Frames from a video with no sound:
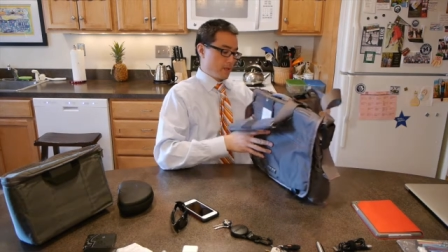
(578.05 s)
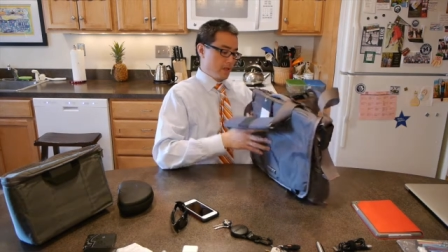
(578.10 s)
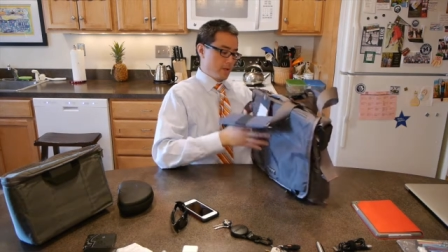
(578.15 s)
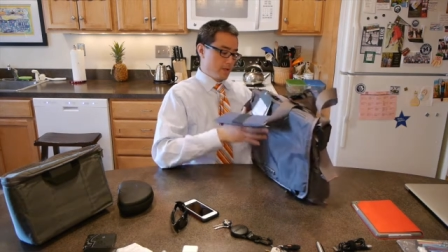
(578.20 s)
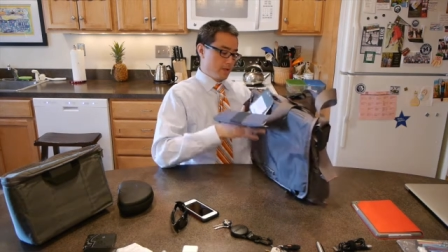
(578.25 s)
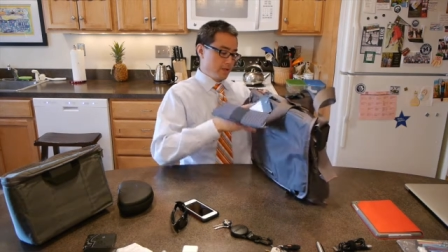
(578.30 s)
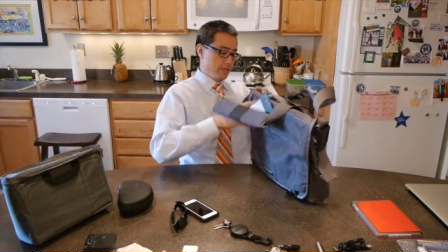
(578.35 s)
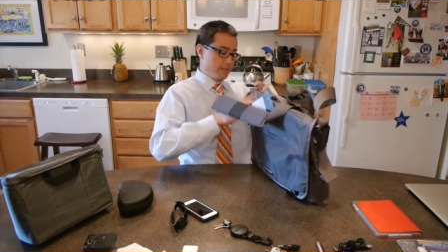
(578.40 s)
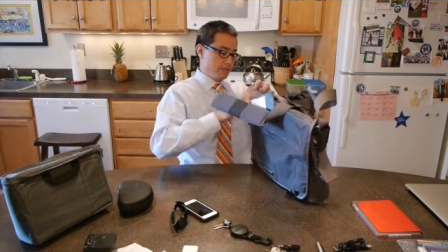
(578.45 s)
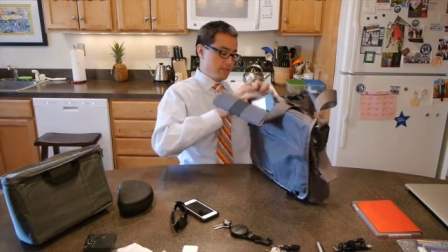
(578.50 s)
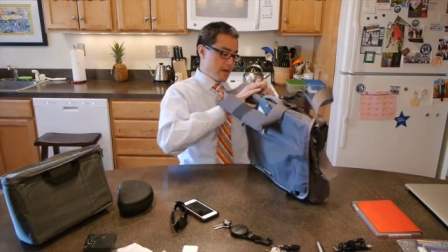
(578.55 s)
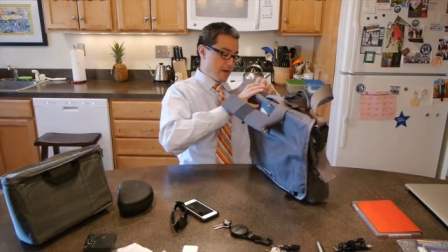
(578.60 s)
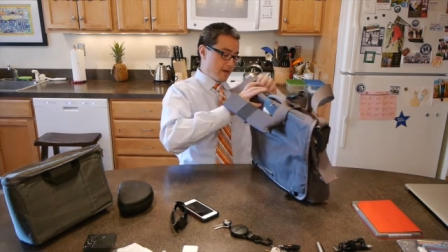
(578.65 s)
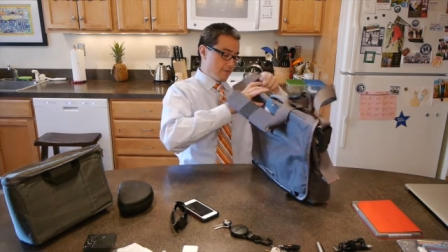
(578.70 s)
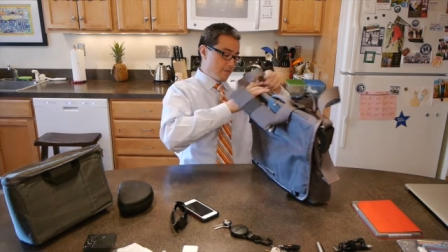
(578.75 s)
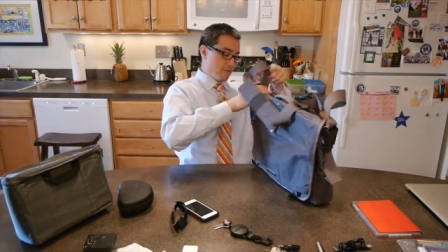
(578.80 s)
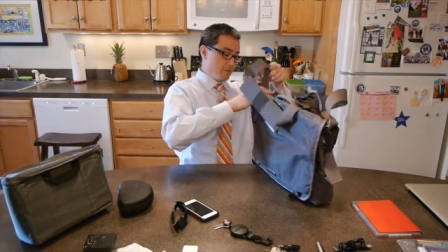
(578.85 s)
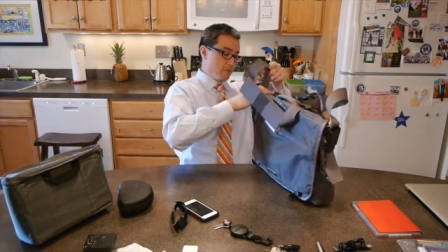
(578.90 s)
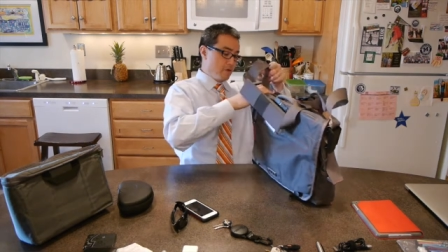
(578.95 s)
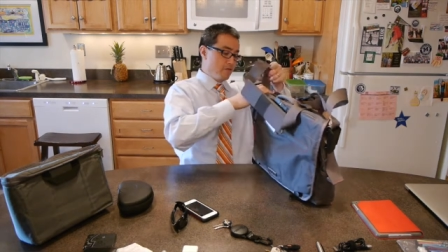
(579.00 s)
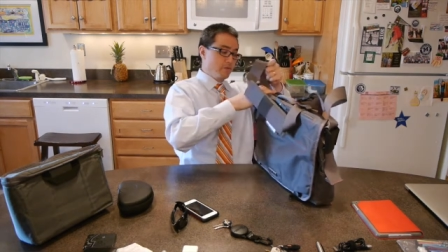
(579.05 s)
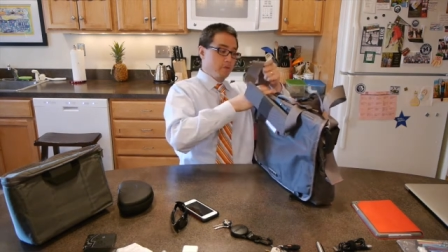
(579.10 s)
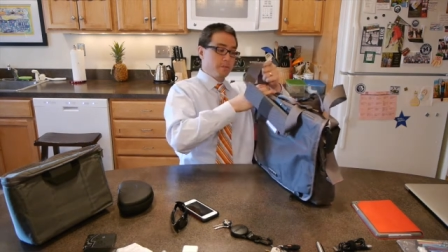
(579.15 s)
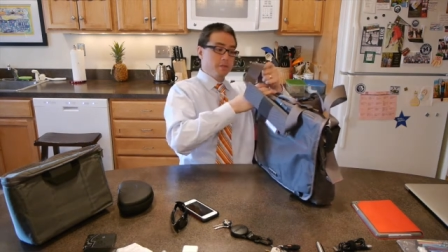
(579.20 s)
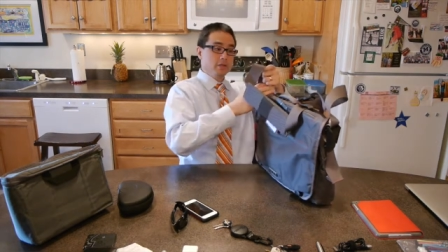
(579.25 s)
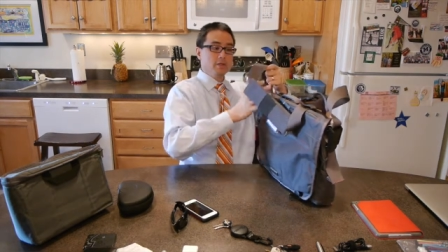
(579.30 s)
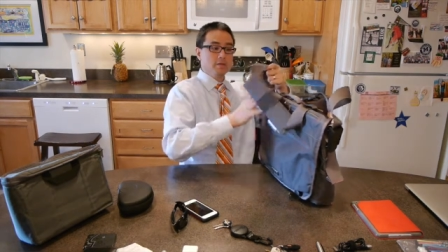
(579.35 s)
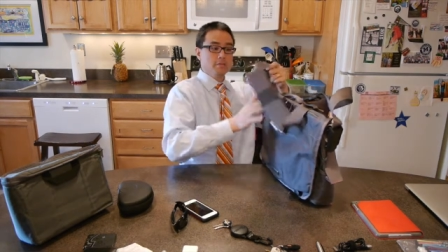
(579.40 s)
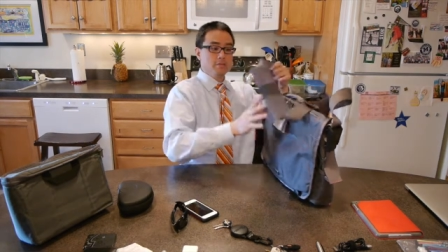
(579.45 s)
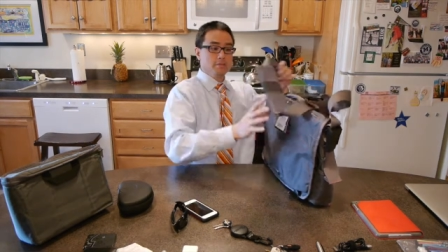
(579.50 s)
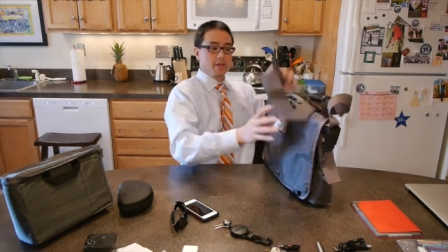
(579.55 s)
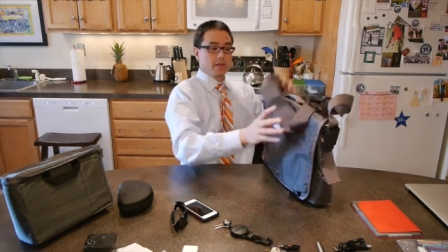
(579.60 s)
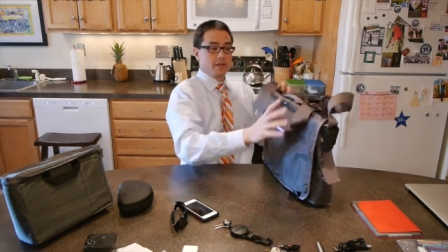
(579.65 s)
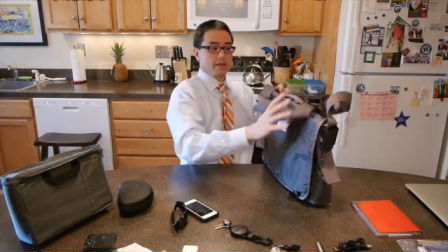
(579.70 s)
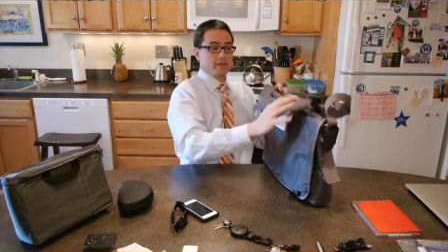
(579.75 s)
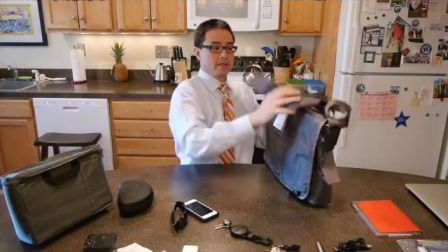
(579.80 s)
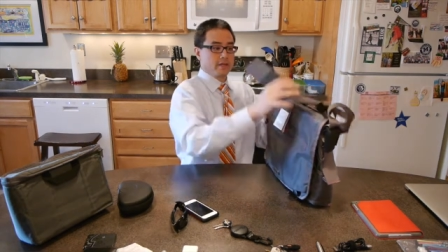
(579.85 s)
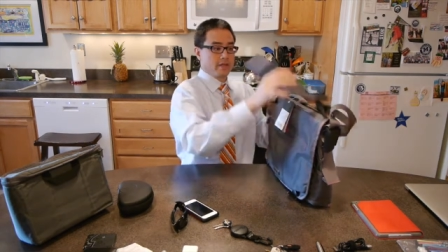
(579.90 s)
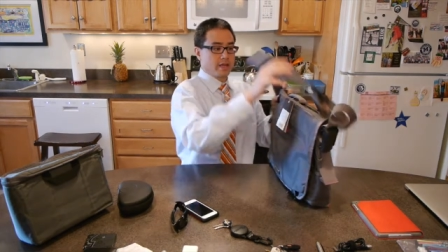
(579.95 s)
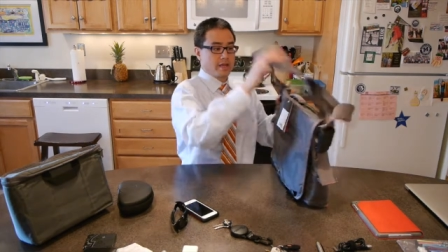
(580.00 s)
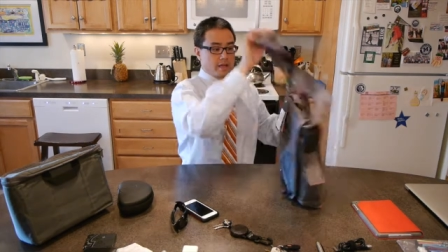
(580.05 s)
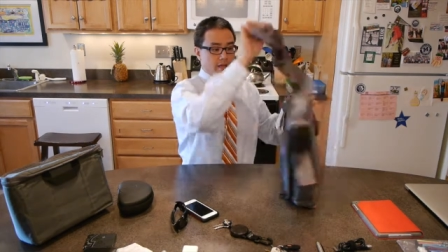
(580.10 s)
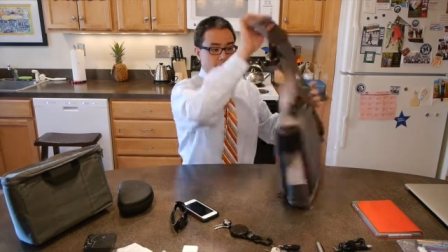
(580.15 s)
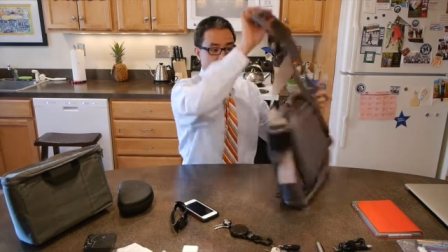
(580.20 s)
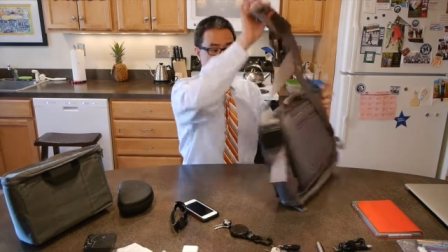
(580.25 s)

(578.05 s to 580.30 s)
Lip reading: It's not removable, but heck,